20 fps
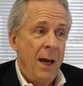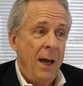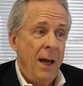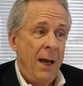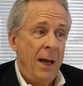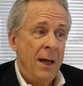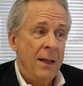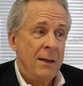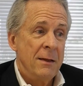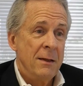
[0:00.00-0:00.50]

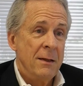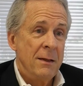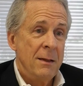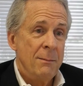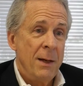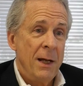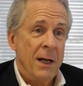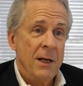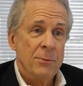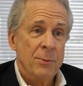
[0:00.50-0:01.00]
And the
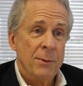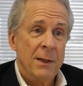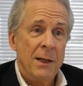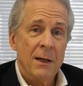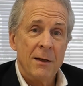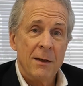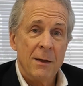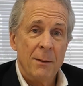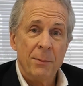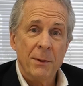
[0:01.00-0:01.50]
management of
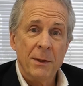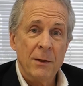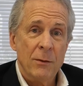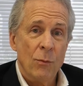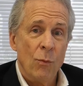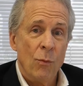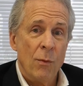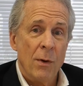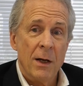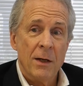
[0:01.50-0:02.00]
that company
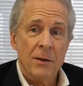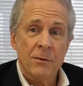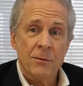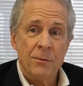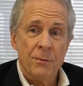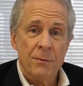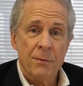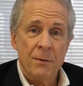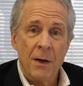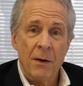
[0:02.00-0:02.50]
was
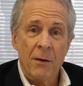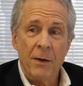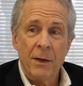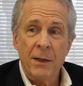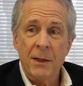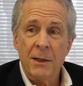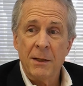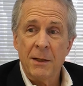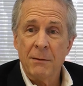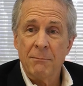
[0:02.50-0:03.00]

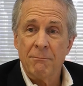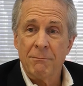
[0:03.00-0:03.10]
very